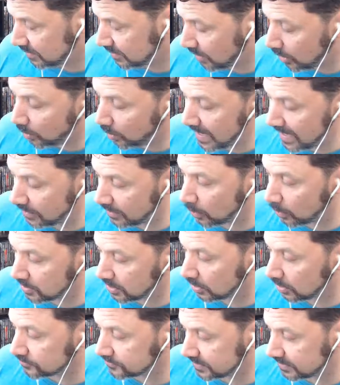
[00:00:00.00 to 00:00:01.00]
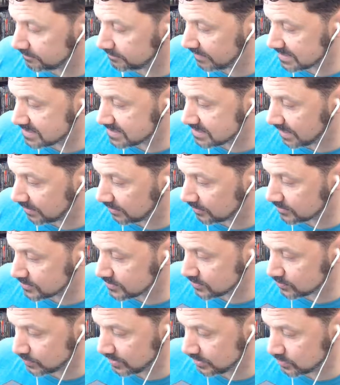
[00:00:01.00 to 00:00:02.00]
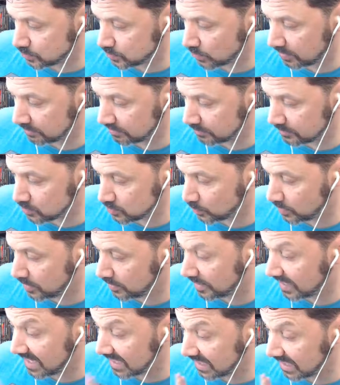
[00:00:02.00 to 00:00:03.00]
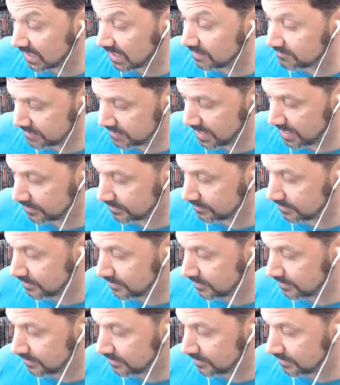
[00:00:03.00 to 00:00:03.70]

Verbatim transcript: Oh, and occult investigators is, is one of them as well, and I love that.